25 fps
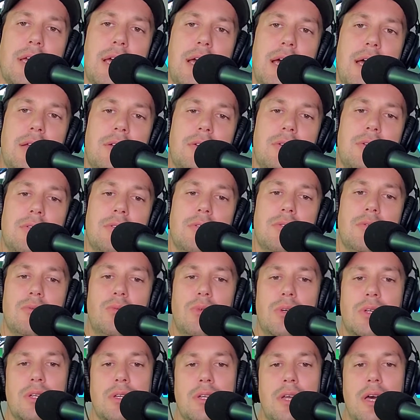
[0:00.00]
at
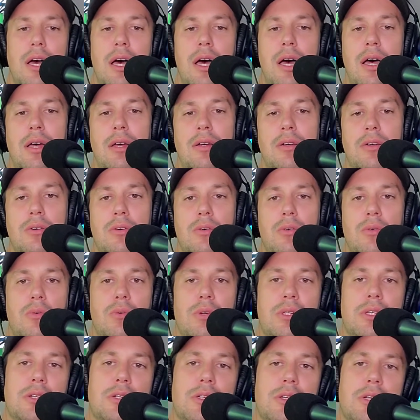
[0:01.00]
when
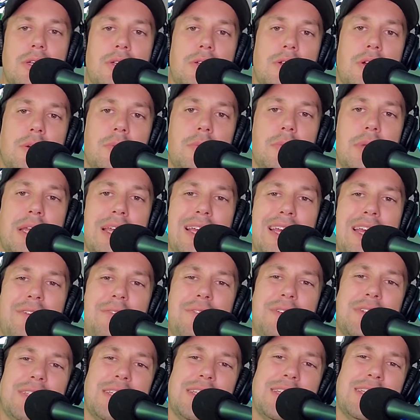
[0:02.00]
when you're determining if
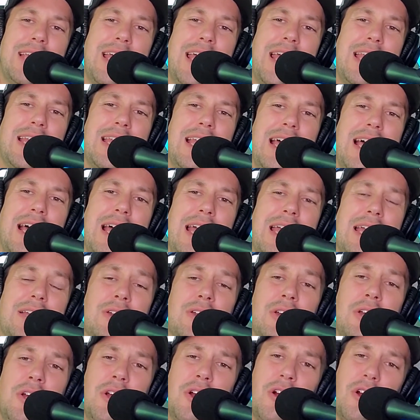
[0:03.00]
it's a 10-9
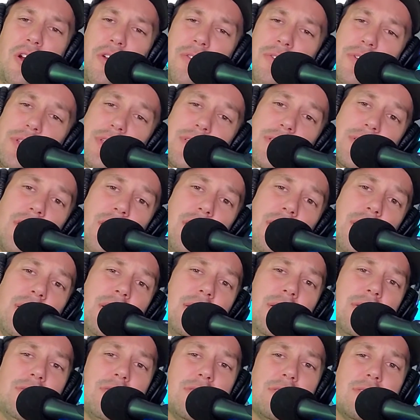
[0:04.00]
or if it's starting
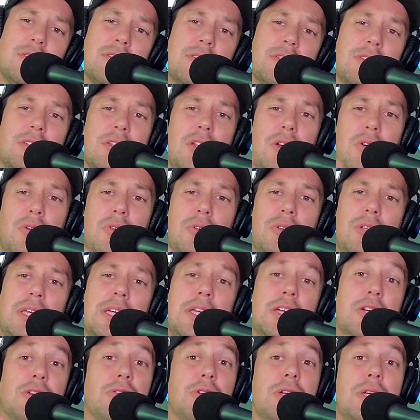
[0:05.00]
to
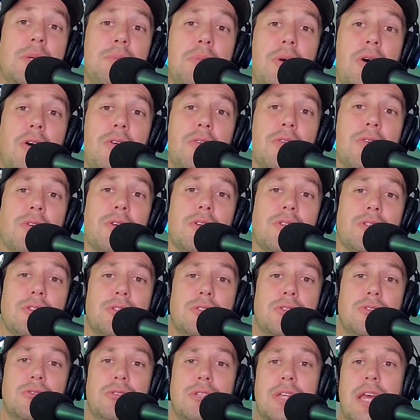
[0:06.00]
slowly creep over
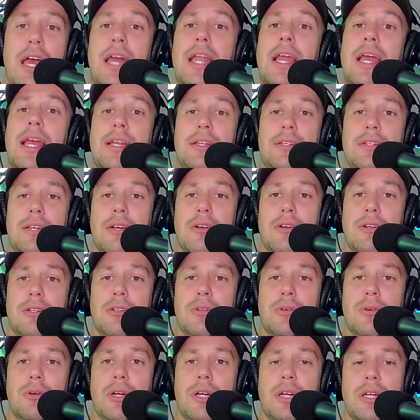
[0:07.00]
to 10-8
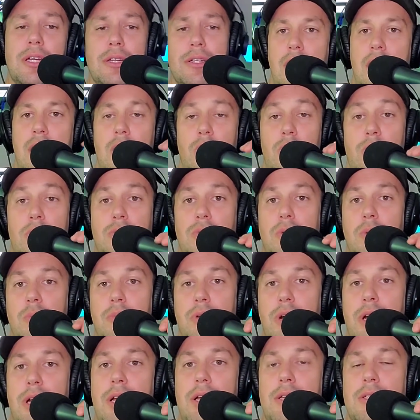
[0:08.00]
territory, which will
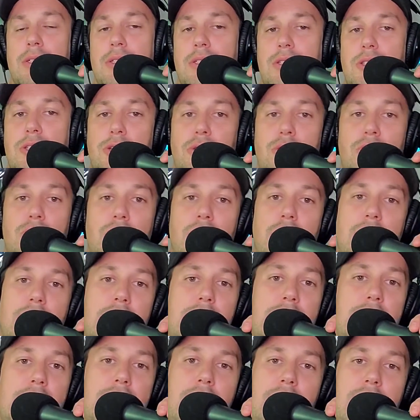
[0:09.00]
bring us to
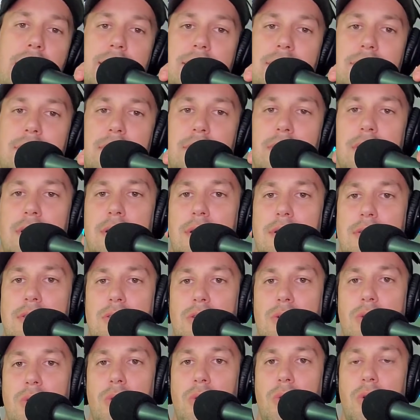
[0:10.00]
the next
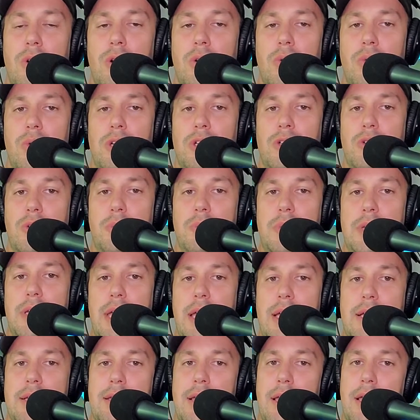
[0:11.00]
score, which would be
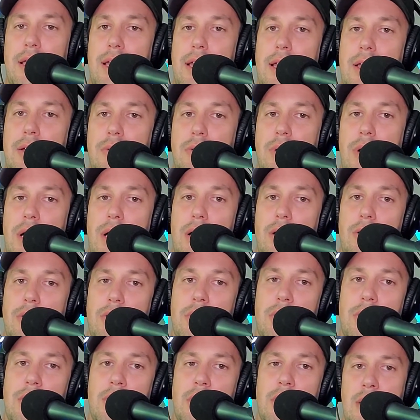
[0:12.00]
a 10-8 round.
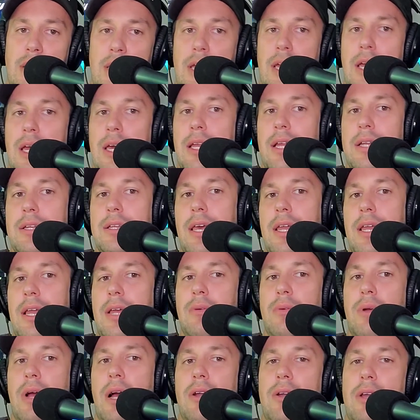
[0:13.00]
And a
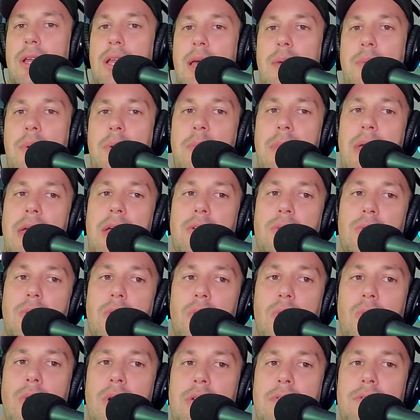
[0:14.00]
10-8 round in MMA is where
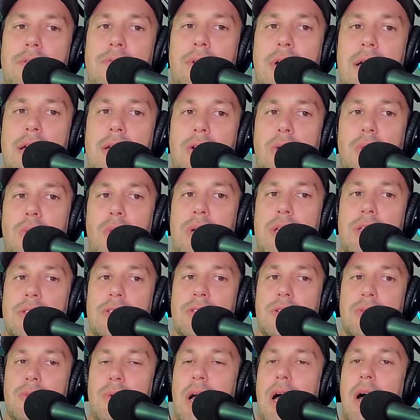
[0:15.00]
one fighter wins
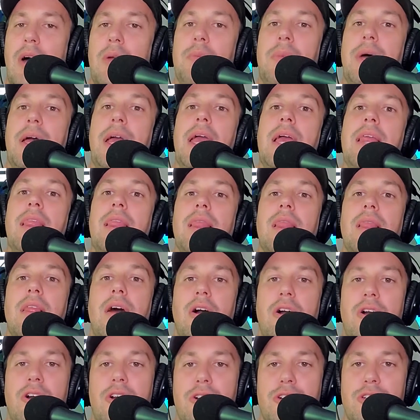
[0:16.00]
the round by a
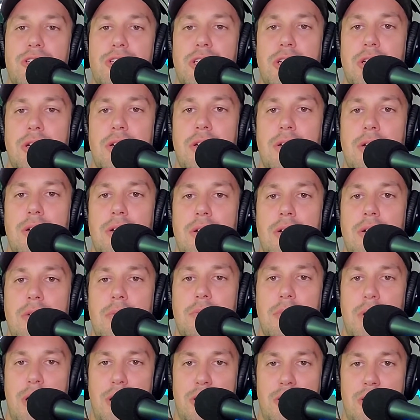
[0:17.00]
large
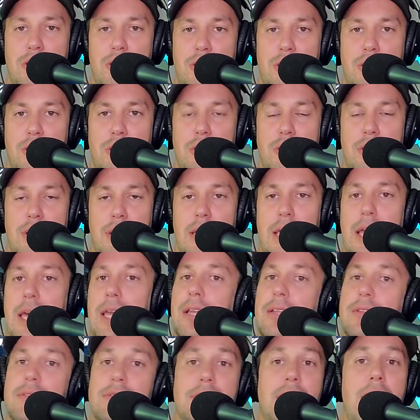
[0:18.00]
margin. Again,
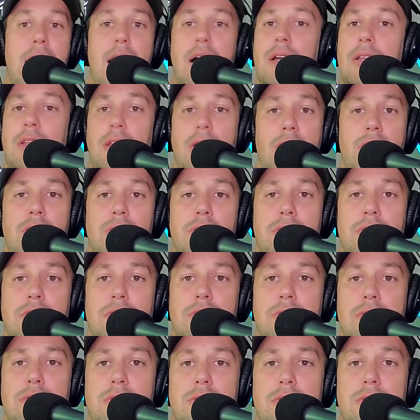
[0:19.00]
it's not close.
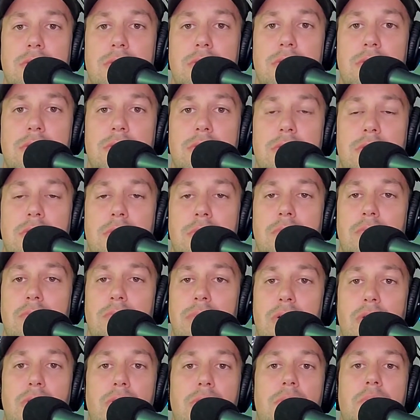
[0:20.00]

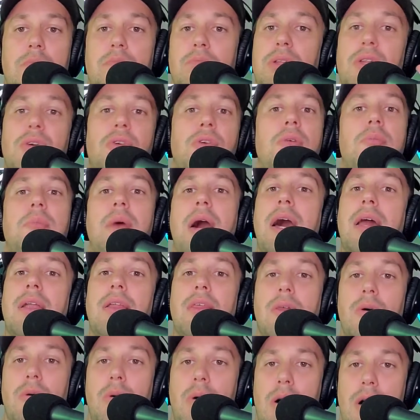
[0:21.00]
Blew them out
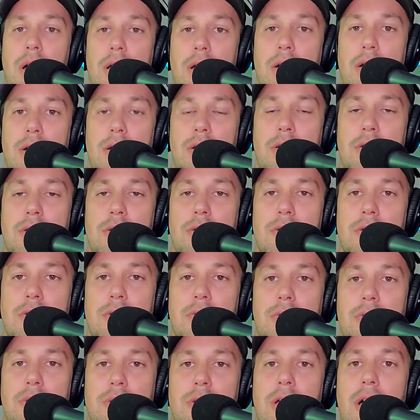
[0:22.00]
of the water.
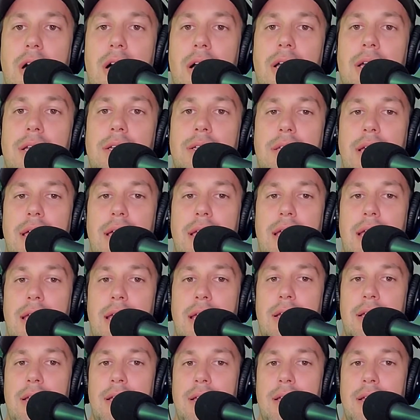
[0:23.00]
We're talking 10-8.